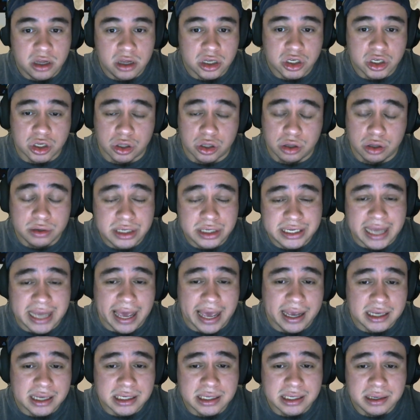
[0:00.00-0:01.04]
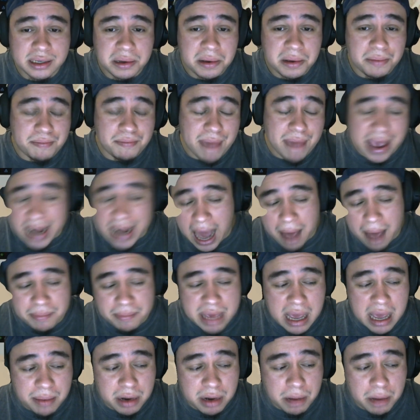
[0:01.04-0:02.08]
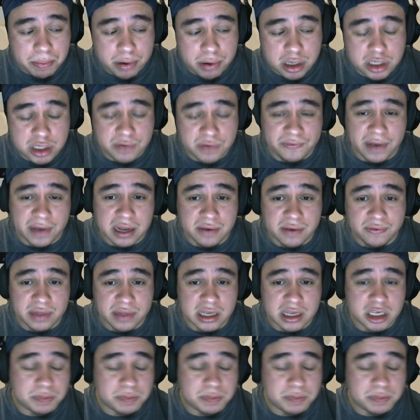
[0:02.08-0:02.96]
So those tanks may not be able to push effectively,